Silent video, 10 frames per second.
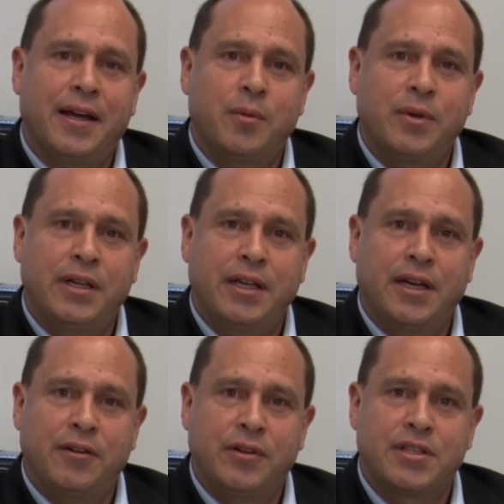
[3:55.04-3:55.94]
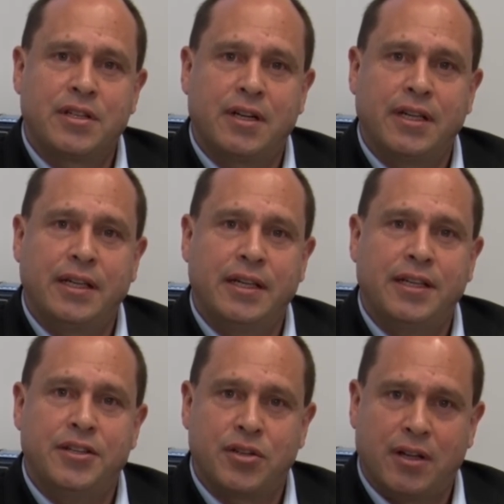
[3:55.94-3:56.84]
We recently,
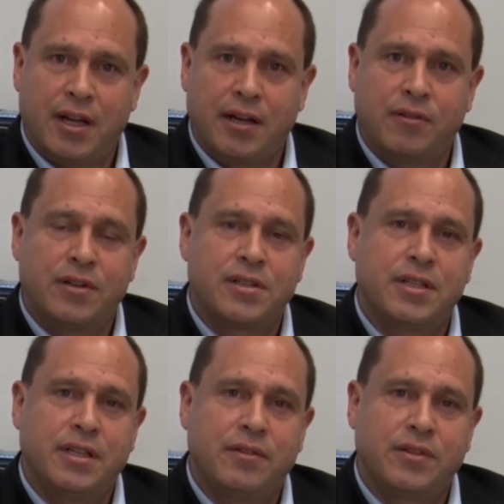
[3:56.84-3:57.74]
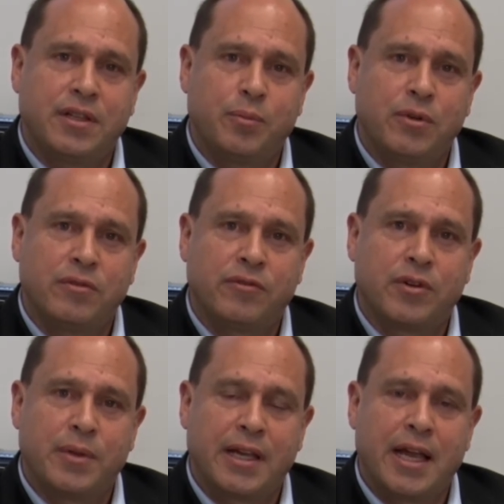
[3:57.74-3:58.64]
in July, received the approval
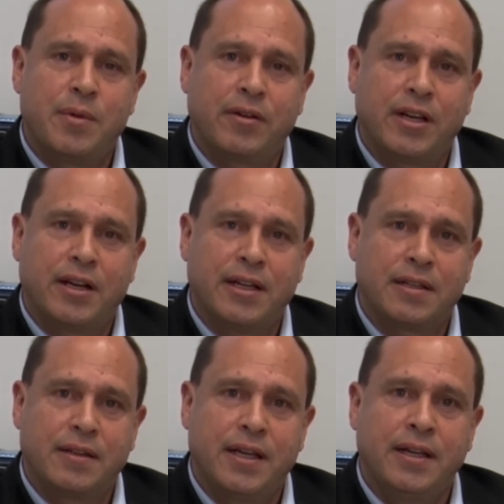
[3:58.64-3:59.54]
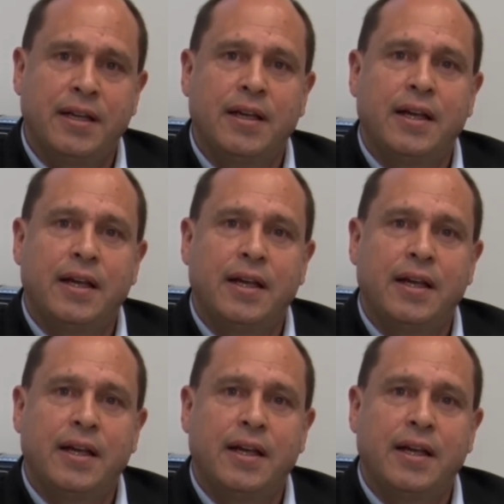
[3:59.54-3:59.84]
from the gaming regulator there